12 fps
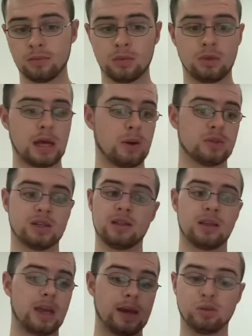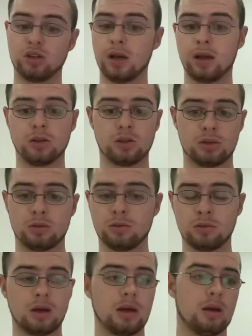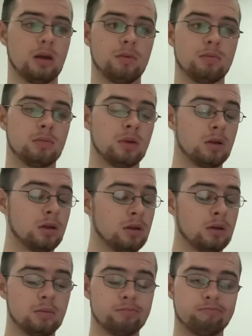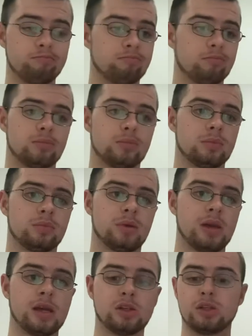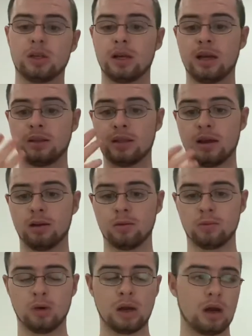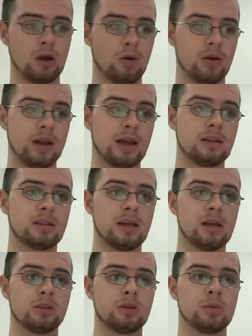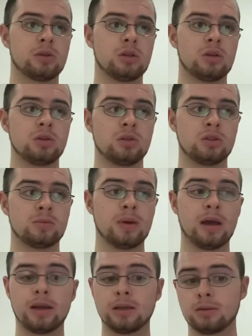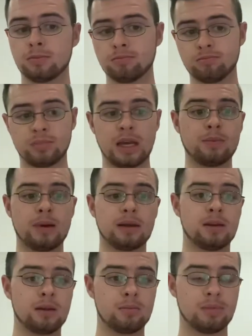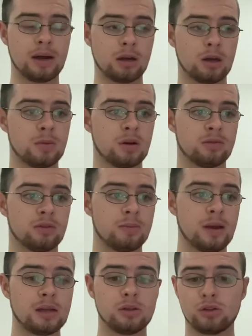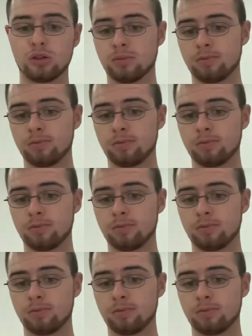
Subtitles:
that was it. The game changed. PSG had already had their substitutions made. They made an impact coming off the bench,